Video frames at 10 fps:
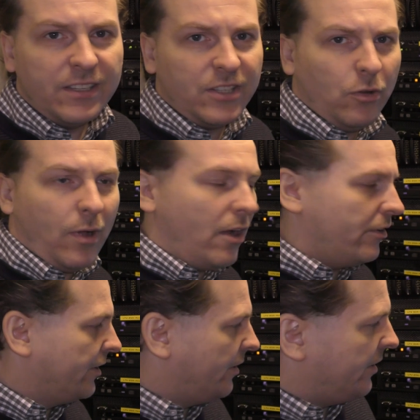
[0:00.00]
So out
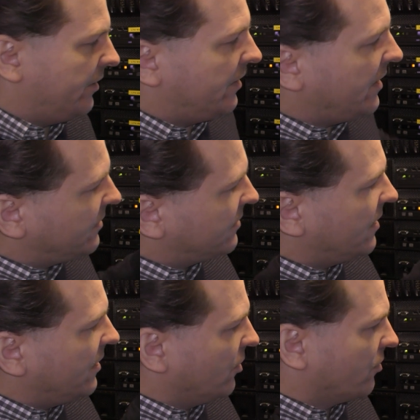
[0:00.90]
here in the data
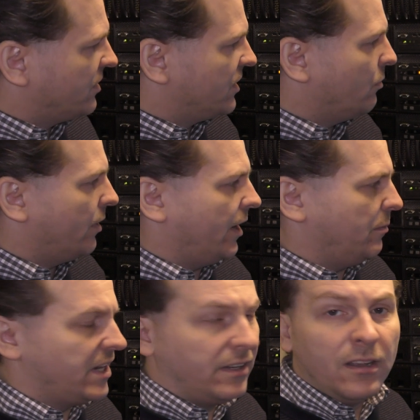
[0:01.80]
center you can see what I
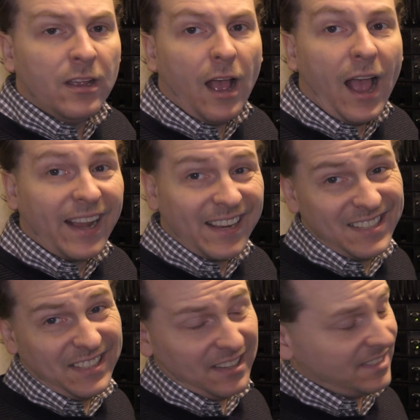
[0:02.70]
mean. I can
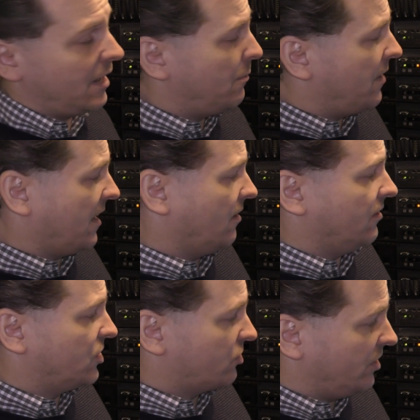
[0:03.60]
see the same thing on
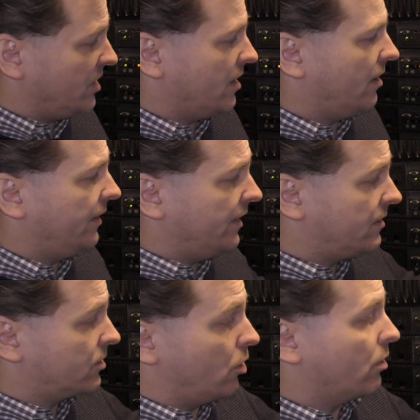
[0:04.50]
the screen here and
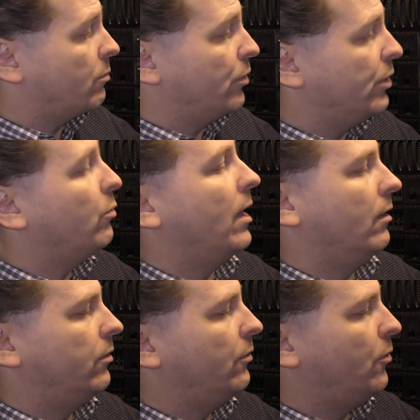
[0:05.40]
it's going pretty
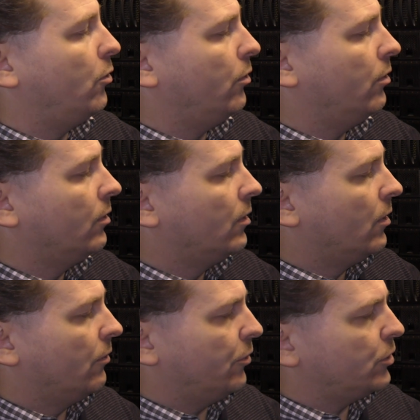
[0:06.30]
well. The four,
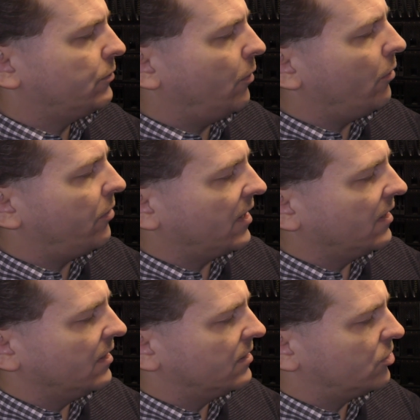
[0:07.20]
first four
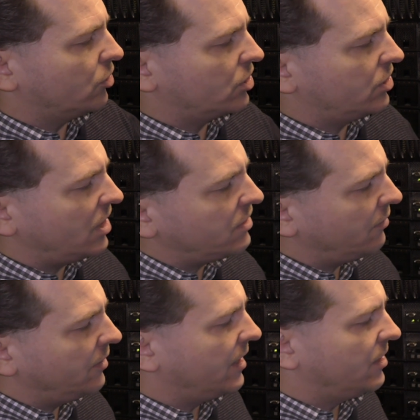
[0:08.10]
thing is
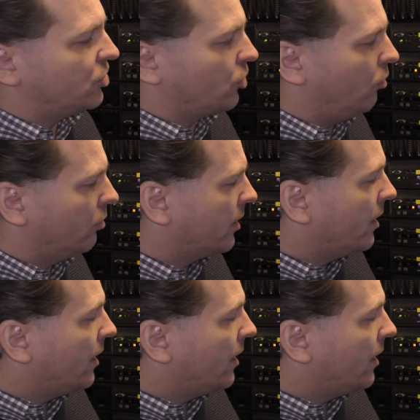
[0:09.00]
successfully installed